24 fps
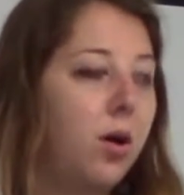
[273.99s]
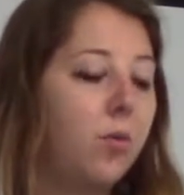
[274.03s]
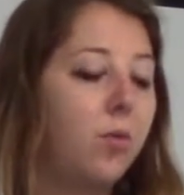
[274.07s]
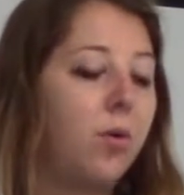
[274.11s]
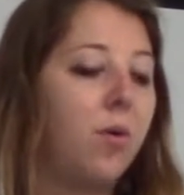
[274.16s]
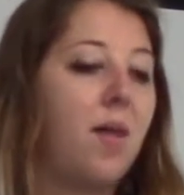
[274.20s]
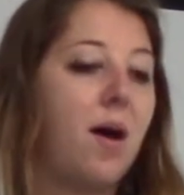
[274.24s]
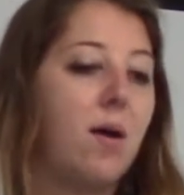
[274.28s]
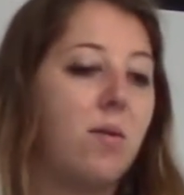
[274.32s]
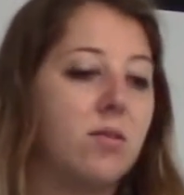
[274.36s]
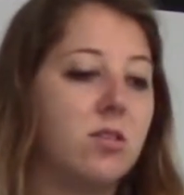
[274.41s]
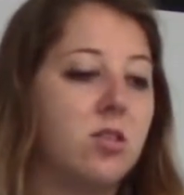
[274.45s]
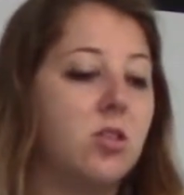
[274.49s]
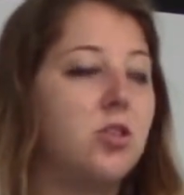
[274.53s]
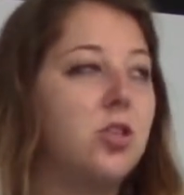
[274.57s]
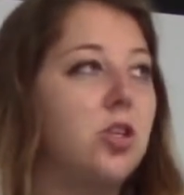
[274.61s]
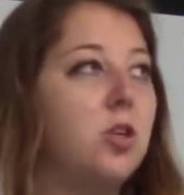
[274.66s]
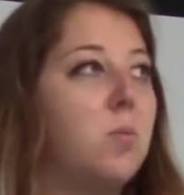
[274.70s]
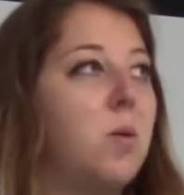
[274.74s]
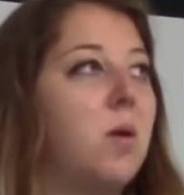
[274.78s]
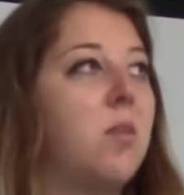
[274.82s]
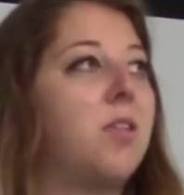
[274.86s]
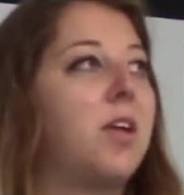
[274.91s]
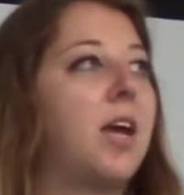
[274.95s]
well, that one's a
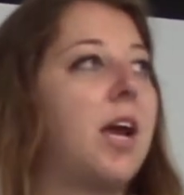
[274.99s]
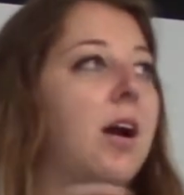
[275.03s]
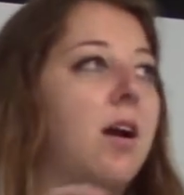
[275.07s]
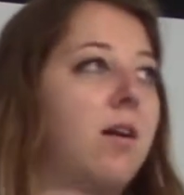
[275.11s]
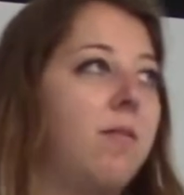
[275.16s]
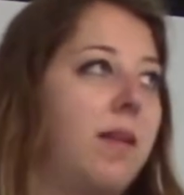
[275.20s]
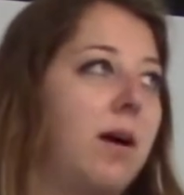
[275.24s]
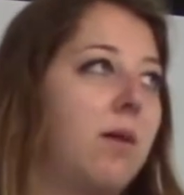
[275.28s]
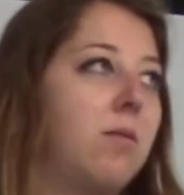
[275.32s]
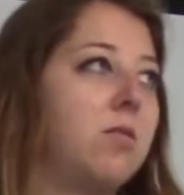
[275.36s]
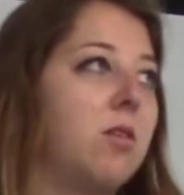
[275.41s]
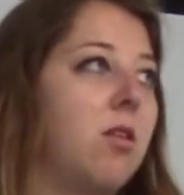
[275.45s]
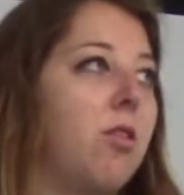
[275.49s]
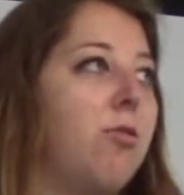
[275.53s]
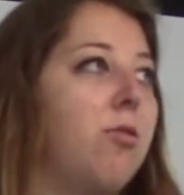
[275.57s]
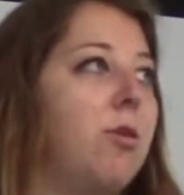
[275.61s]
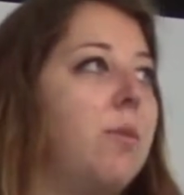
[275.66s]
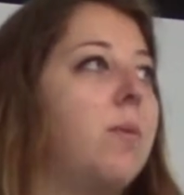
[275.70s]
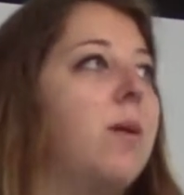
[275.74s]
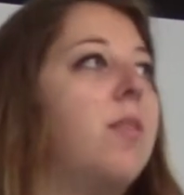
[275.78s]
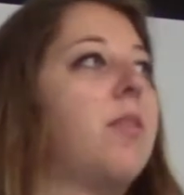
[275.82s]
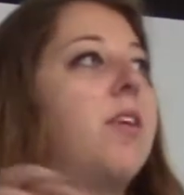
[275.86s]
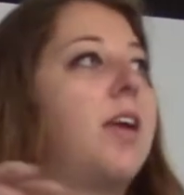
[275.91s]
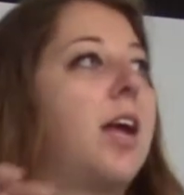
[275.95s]
2-month carrot and that one's a
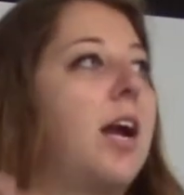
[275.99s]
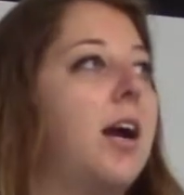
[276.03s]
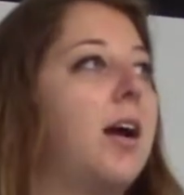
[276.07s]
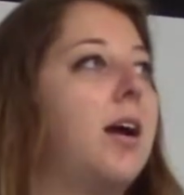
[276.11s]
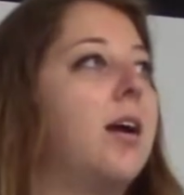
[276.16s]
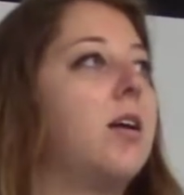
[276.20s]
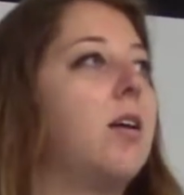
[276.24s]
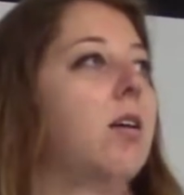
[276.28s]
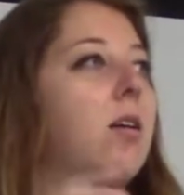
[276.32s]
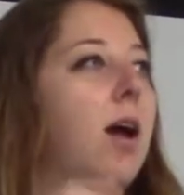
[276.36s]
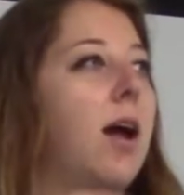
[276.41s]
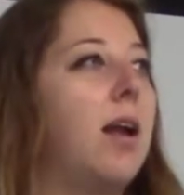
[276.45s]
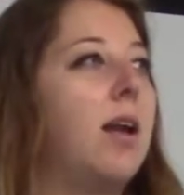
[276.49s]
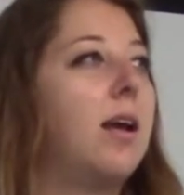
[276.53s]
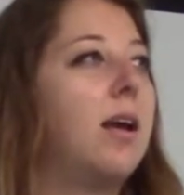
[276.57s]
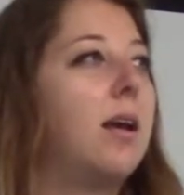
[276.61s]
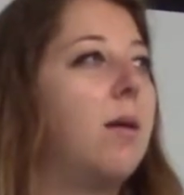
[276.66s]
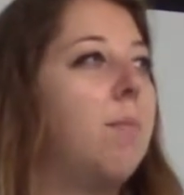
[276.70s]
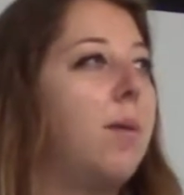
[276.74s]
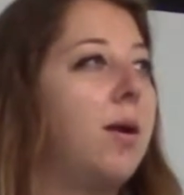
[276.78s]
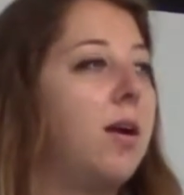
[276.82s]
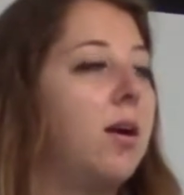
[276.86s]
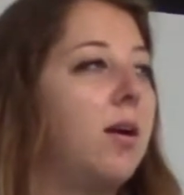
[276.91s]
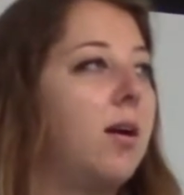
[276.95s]
3-month carrot, you'll kind of get
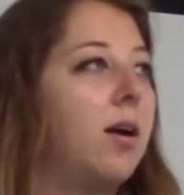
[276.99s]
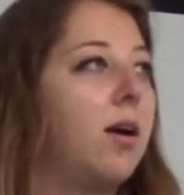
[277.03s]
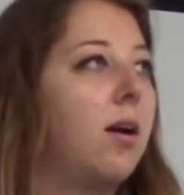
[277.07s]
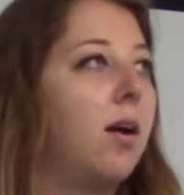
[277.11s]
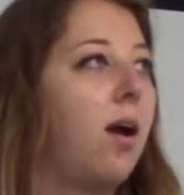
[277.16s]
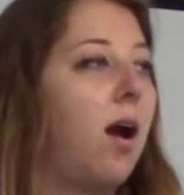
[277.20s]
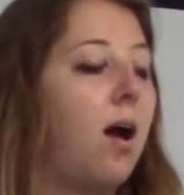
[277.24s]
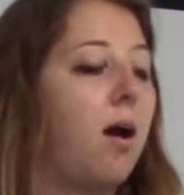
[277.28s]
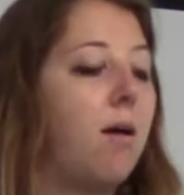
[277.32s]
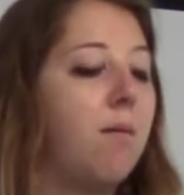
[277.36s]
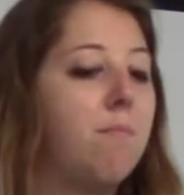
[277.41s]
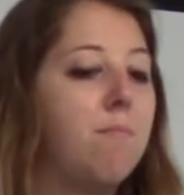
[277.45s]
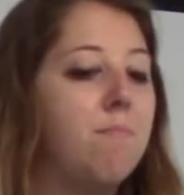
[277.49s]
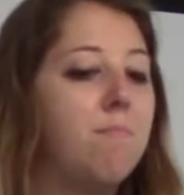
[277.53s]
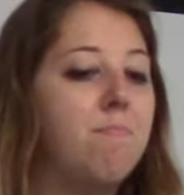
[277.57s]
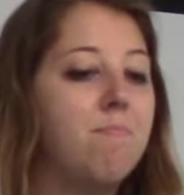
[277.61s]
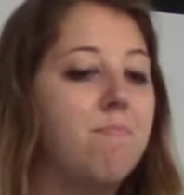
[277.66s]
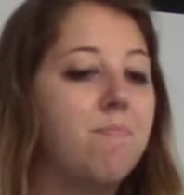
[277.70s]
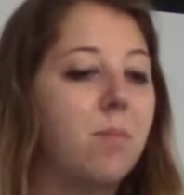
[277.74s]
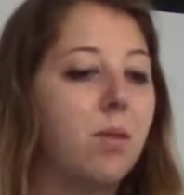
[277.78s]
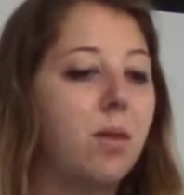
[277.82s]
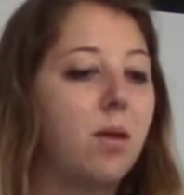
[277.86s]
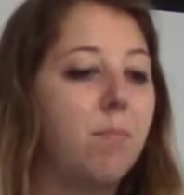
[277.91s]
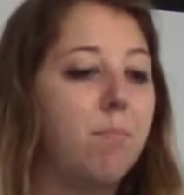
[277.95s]
a better
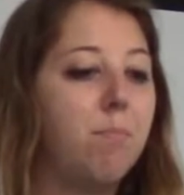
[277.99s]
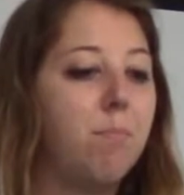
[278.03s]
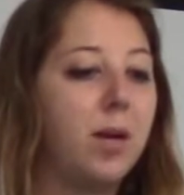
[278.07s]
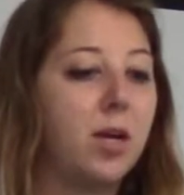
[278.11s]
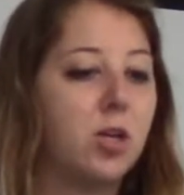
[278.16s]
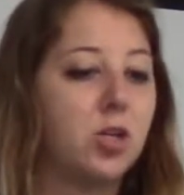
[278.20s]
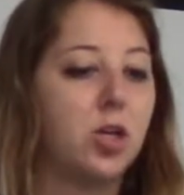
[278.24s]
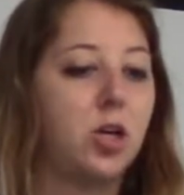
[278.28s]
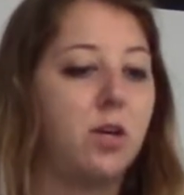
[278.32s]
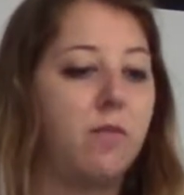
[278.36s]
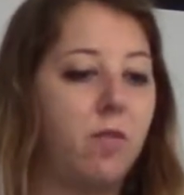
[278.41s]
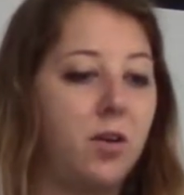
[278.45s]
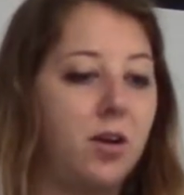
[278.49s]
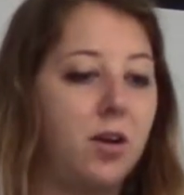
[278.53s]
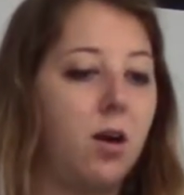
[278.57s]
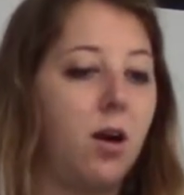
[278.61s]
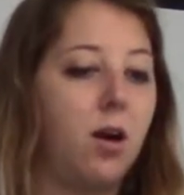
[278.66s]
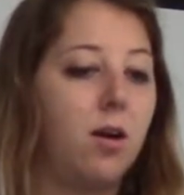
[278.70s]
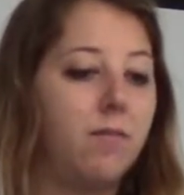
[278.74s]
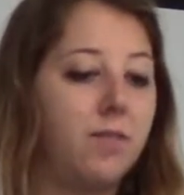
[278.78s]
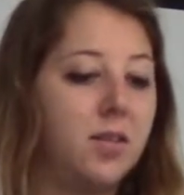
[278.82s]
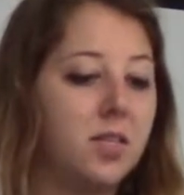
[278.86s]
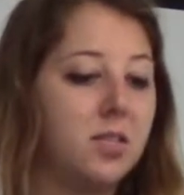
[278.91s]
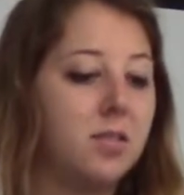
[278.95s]
picture of when to
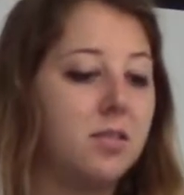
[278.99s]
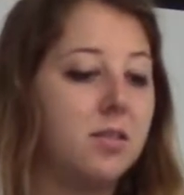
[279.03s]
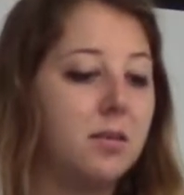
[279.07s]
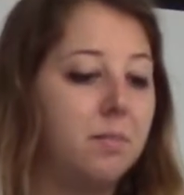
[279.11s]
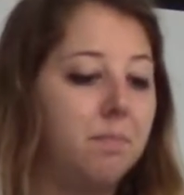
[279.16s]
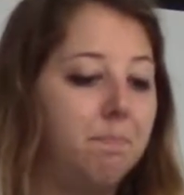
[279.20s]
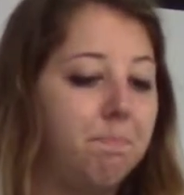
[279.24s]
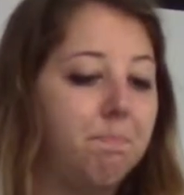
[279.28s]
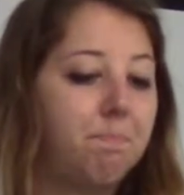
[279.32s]
harvest.